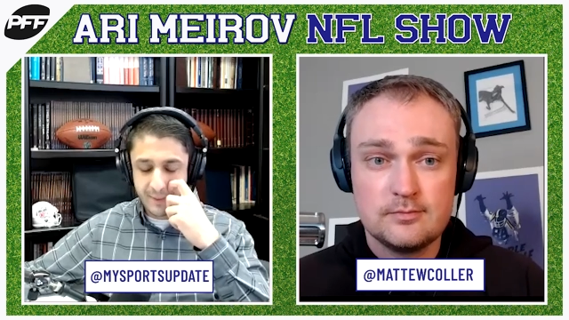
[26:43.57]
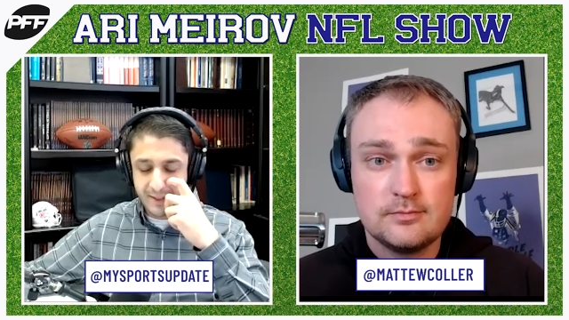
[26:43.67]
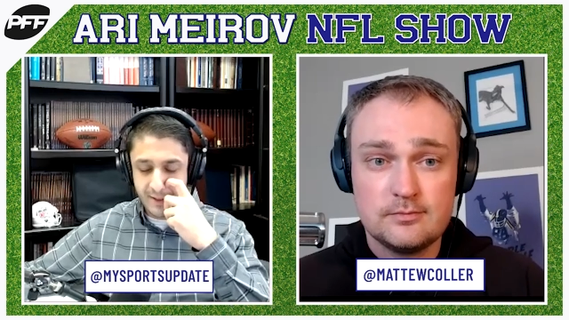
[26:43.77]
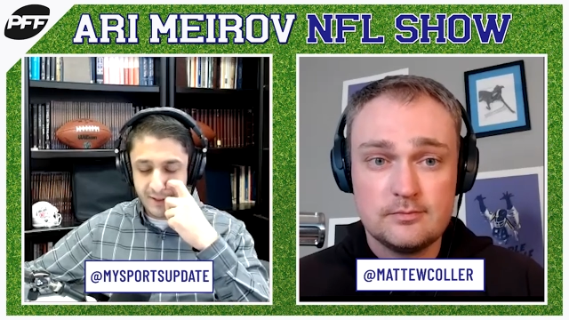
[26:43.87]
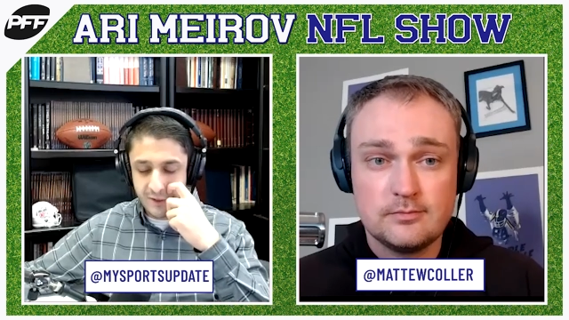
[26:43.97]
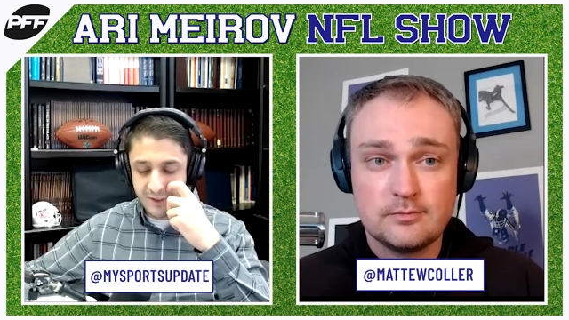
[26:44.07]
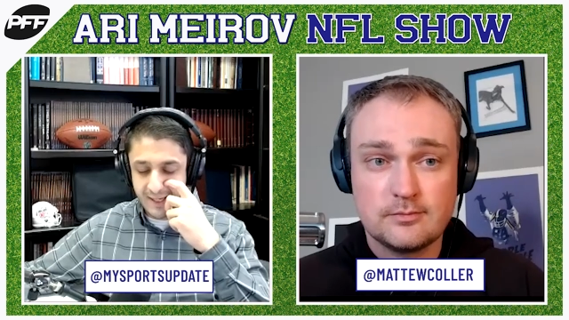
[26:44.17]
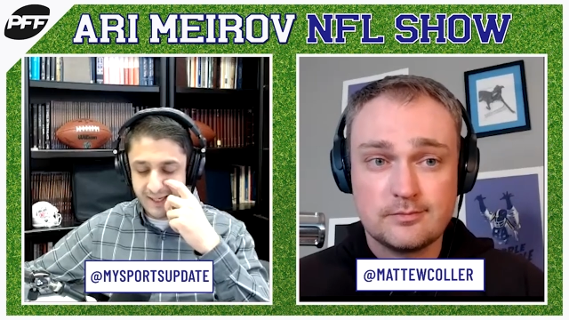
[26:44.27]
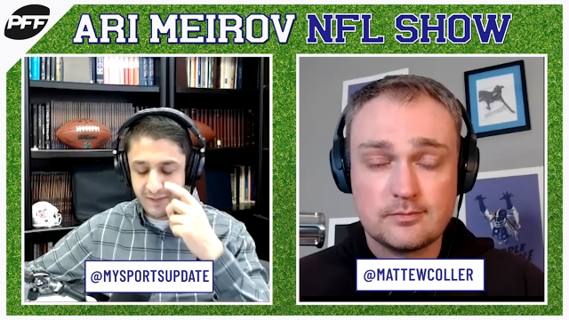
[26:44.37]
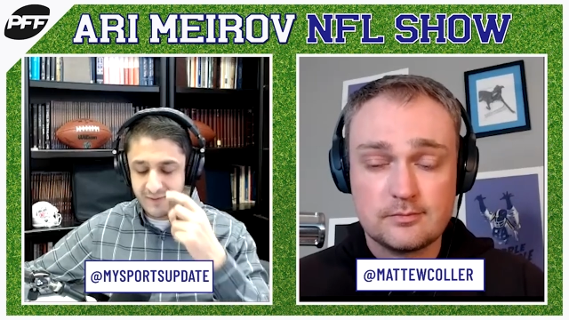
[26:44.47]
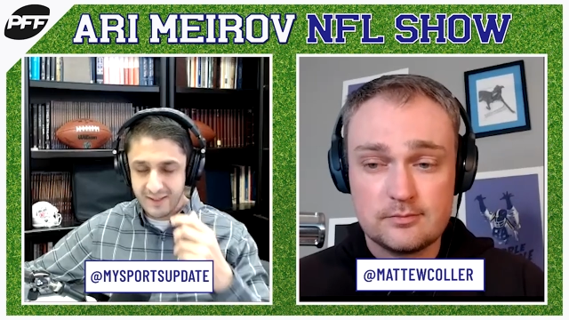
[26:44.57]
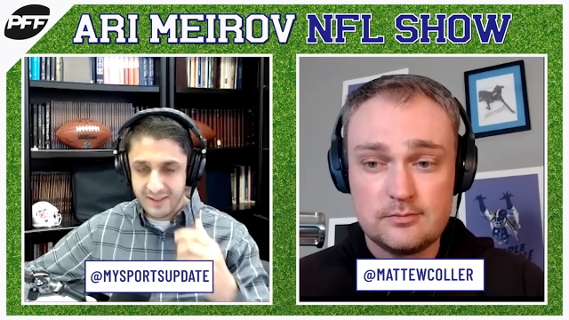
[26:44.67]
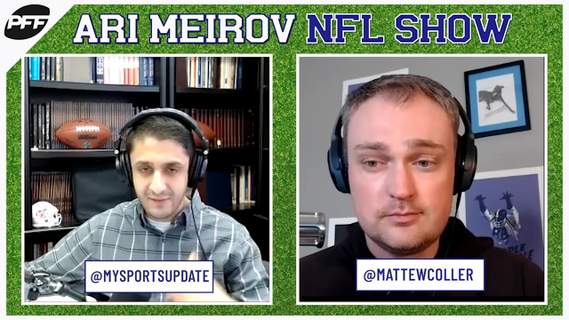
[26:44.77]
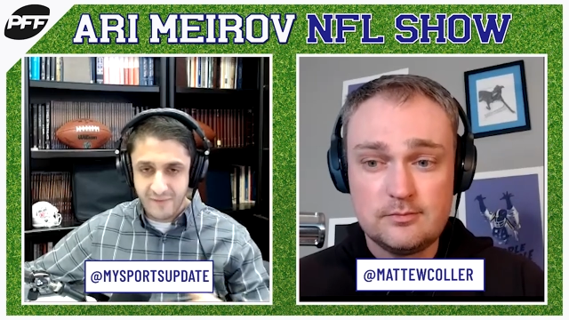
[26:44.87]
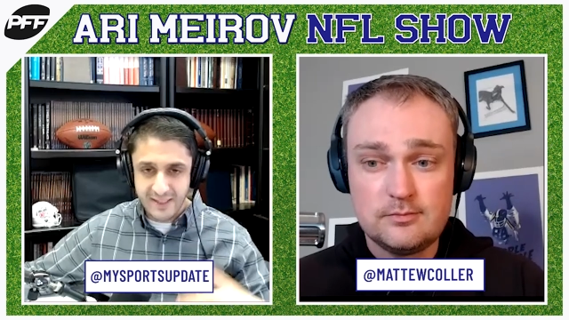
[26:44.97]
Speaker 1: but then there's like even the
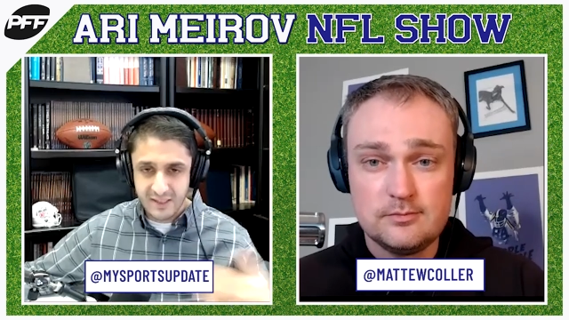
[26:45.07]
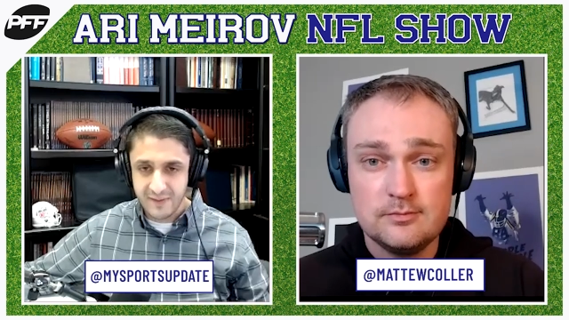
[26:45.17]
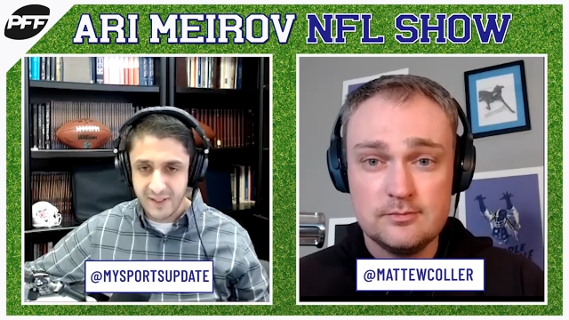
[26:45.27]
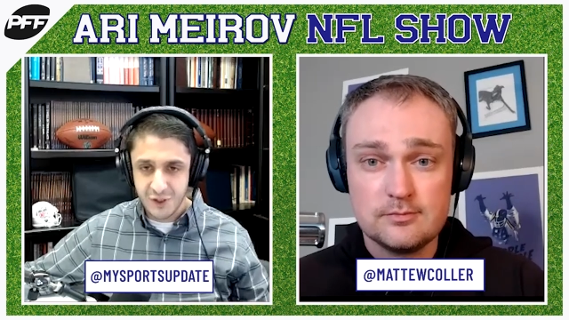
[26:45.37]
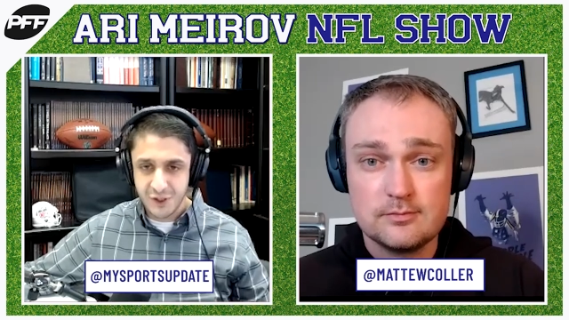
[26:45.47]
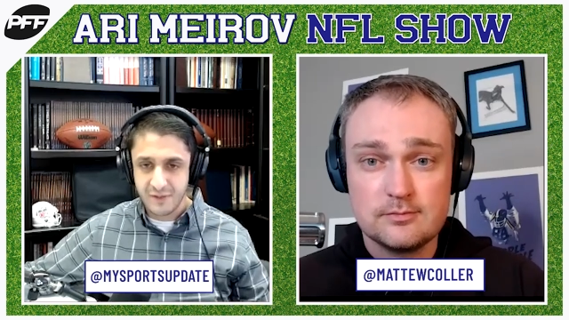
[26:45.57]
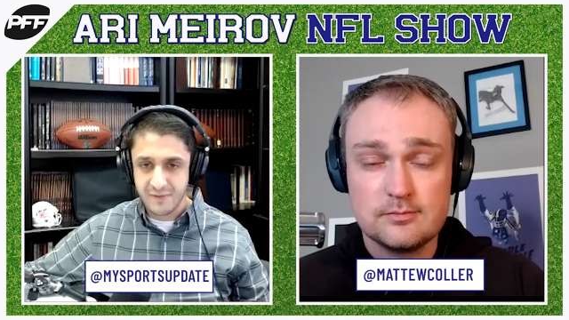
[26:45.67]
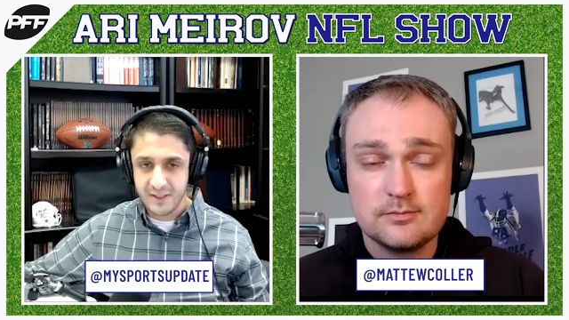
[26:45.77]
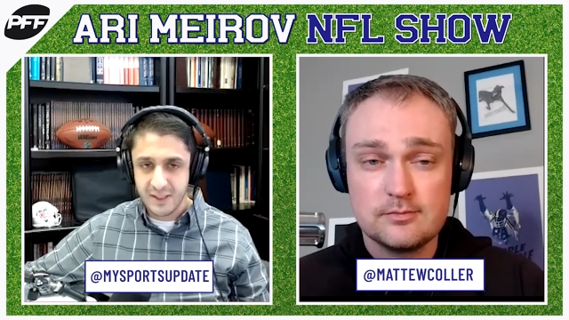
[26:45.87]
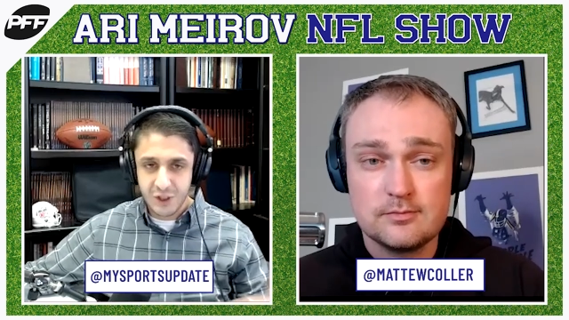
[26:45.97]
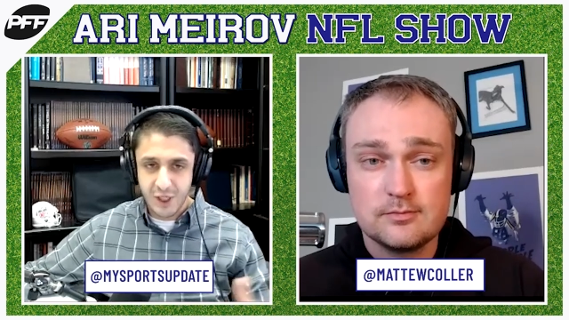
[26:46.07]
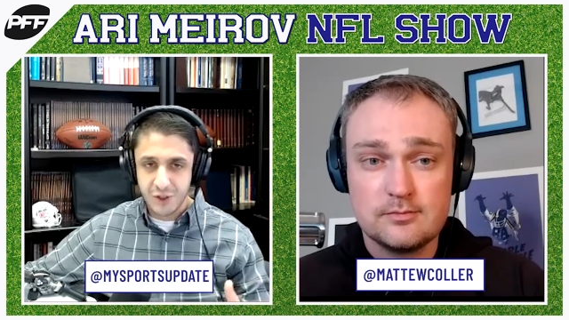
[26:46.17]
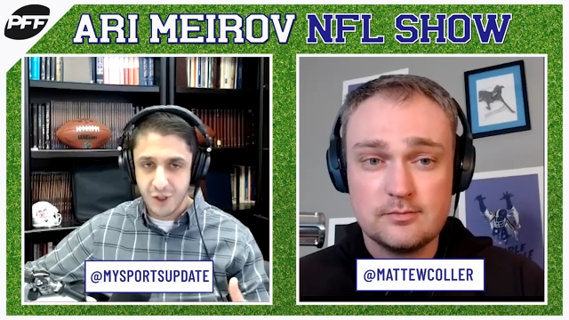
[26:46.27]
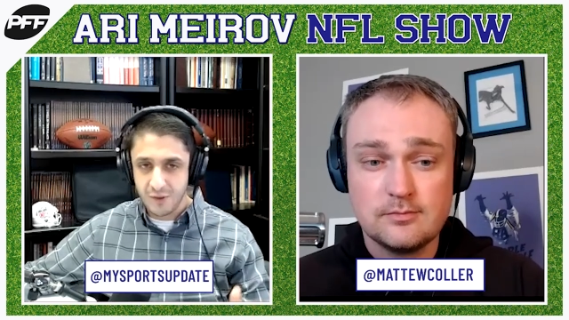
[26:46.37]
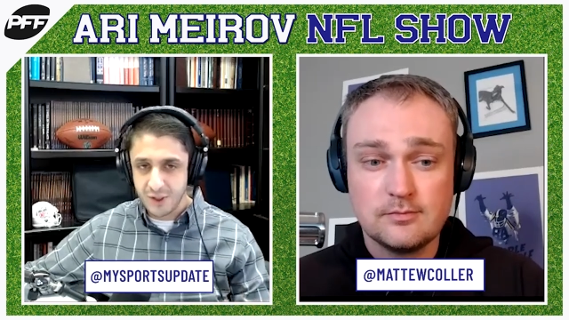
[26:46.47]
defensive additions of a DJ
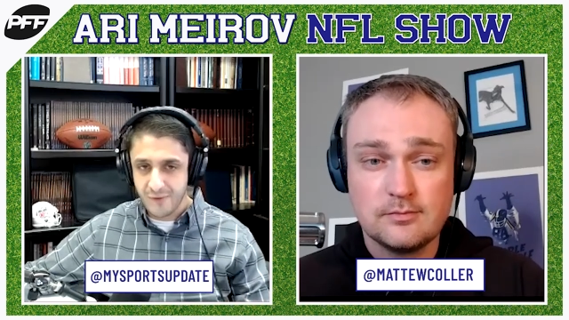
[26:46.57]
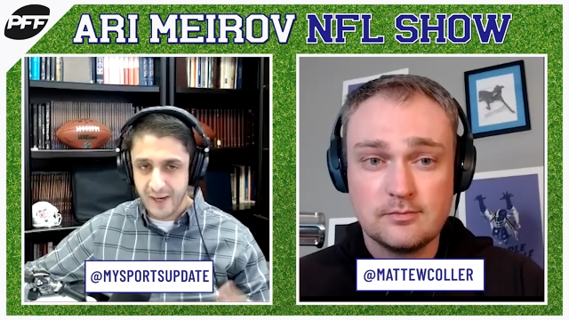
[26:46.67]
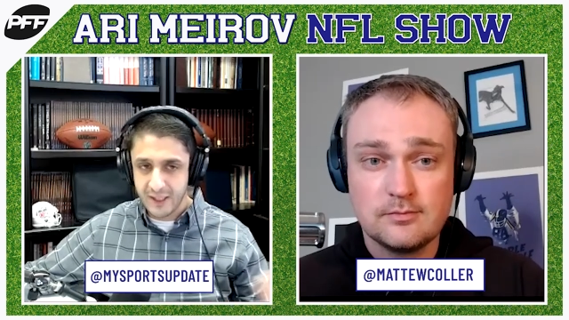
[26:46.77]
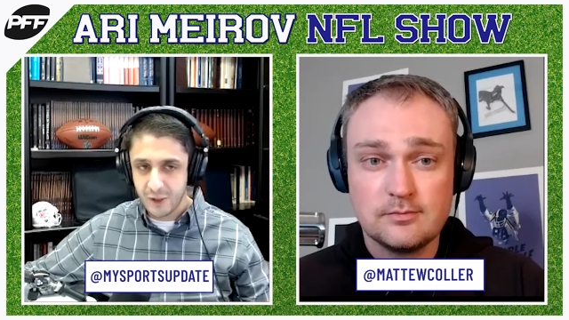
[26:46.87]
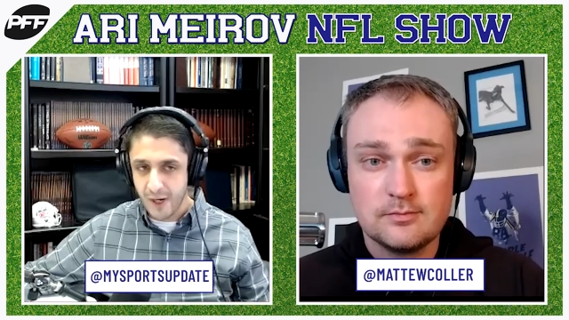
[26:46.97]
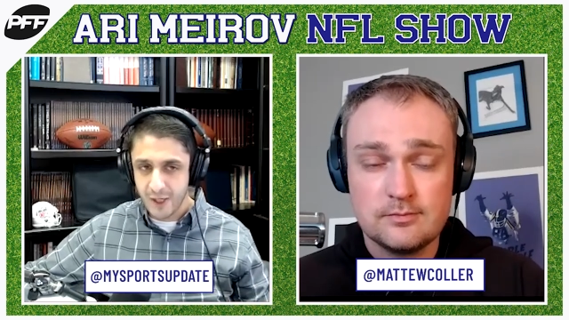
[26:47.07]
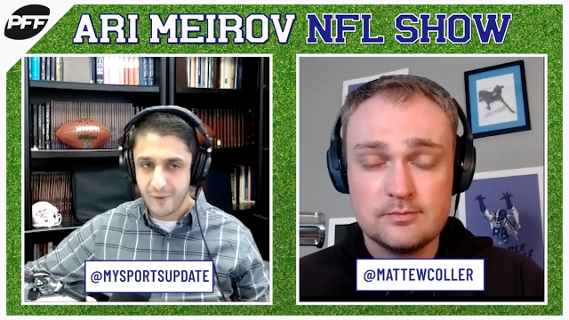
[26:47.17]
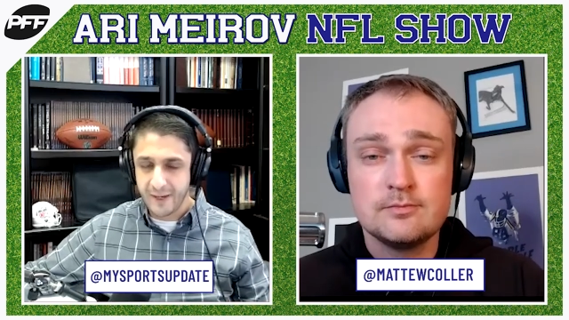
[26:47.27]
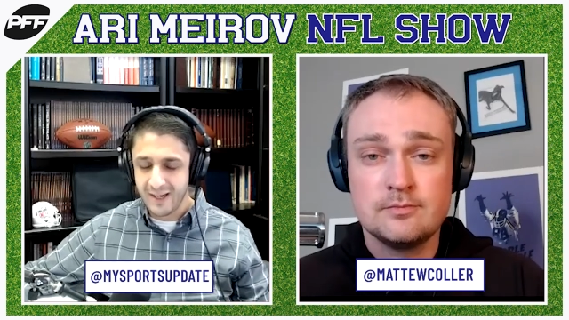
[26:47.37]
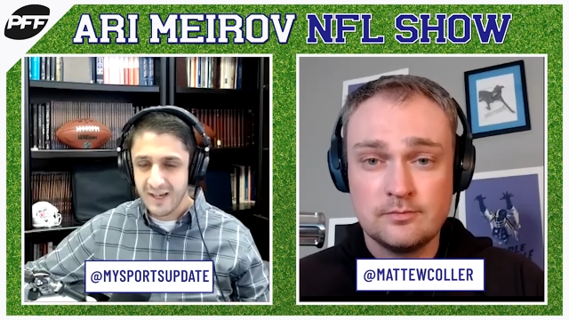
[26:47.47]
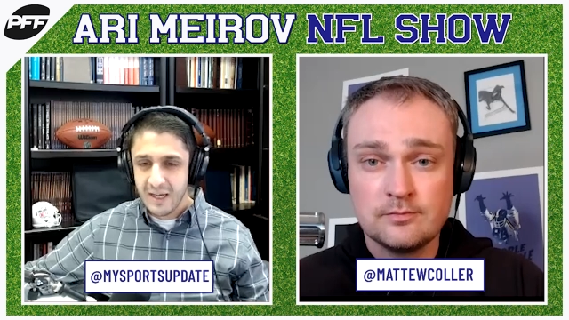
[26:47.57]
Jones and Randy Gregory.